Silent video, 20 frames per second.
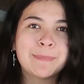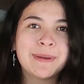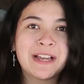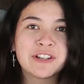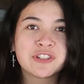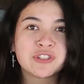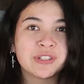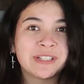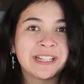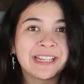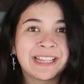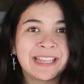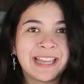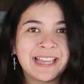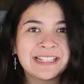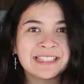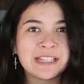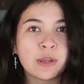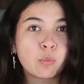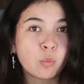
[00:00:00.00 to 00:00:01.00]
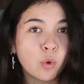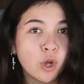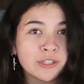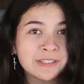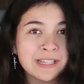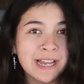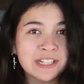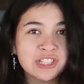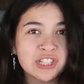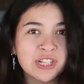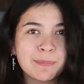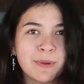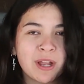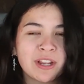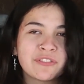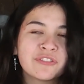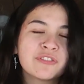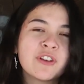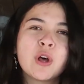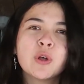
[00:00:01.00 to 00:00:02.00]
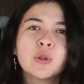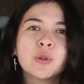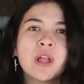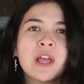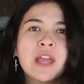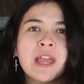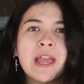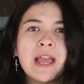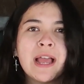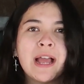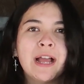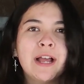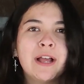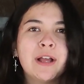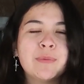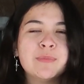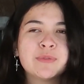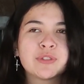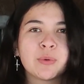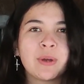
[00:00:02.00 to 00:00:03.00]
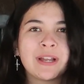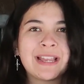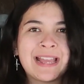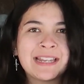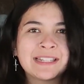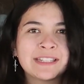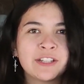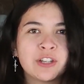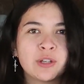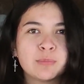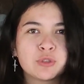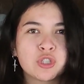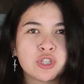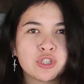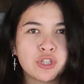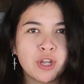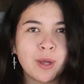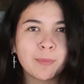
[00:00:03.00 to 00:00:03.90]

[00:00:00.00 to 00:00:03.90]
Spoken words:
battery in case it was actually my fault. So I ended up just